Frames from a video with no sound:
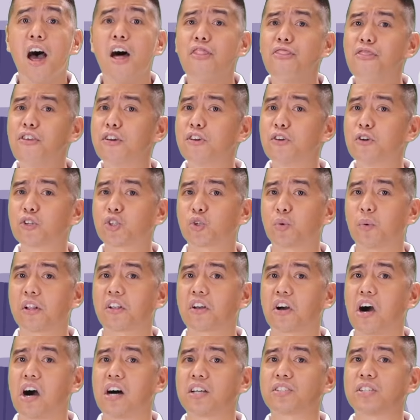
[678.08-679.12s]
The usual
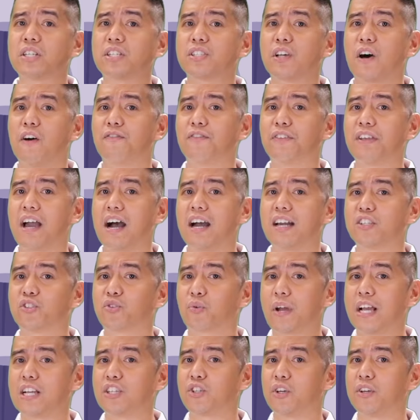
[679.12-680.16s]
causes of
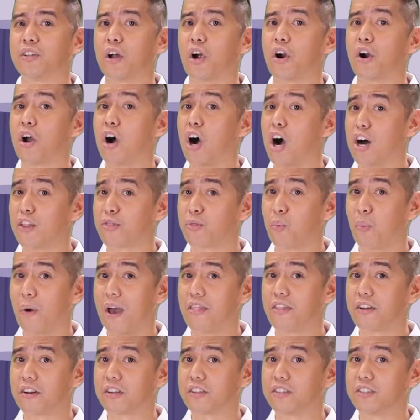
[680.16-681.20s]
dehydration are hot
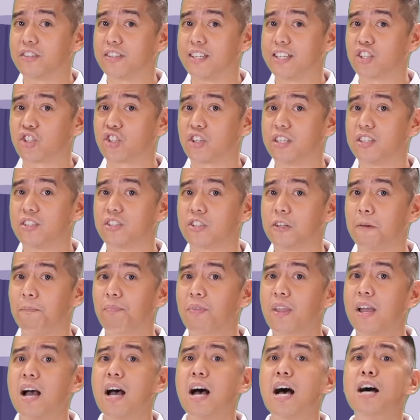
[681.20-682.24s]
weather conditions,
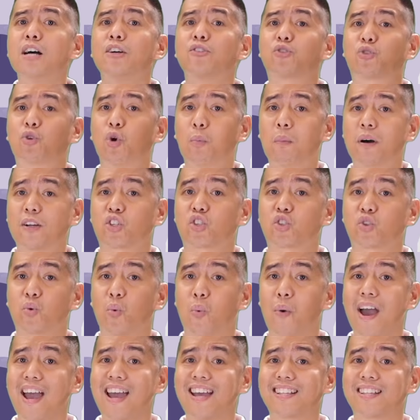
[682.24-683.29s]
too much
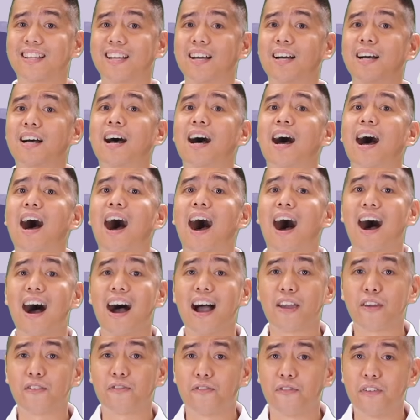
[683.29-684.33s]
sweat,
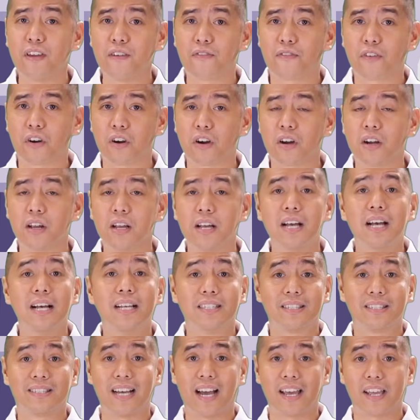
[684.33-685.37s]
high fever,
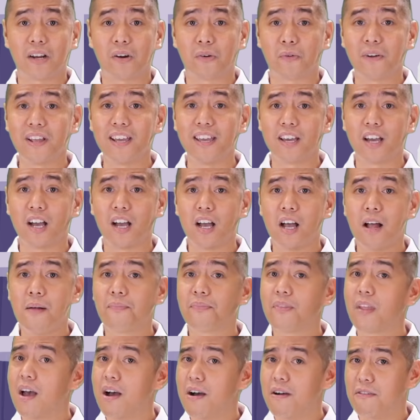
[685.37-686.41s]
diarrhea,
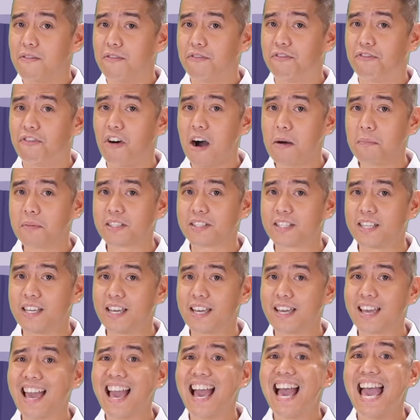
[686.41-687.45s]

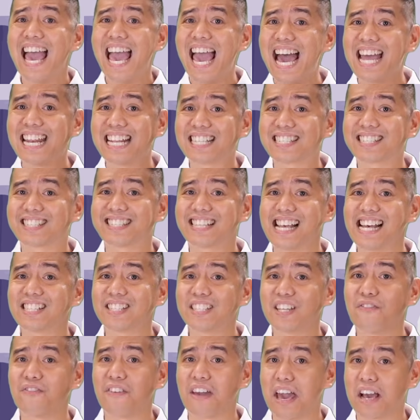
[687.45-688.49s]
vomiting, and
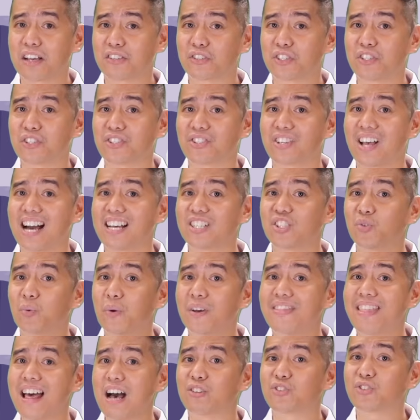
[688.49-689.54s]
excessive exercise
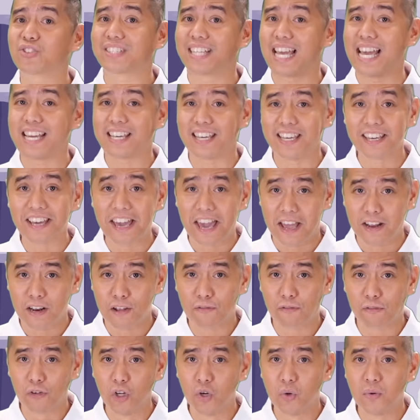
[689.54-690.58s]
without taking any
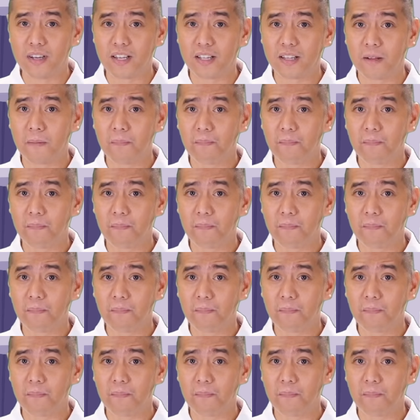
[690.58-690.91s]
fluid.